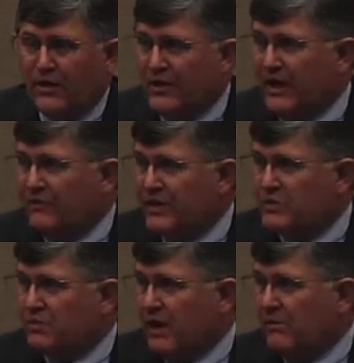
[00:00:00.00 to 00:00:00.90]
that if
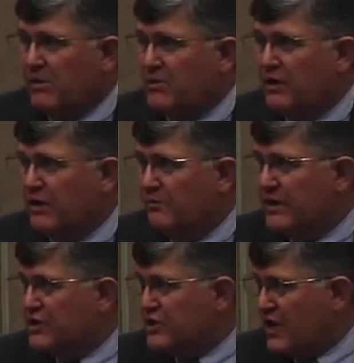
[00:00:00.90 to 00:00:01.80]
this problem could have
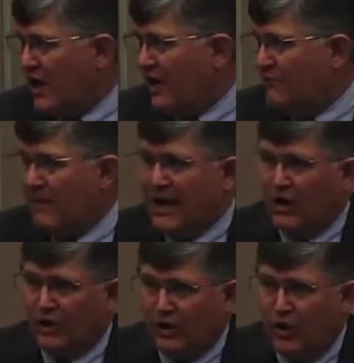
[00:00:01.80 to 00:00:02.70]
been solved by
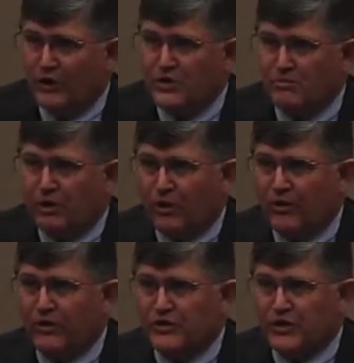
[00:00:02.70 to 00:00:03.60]
our large employers,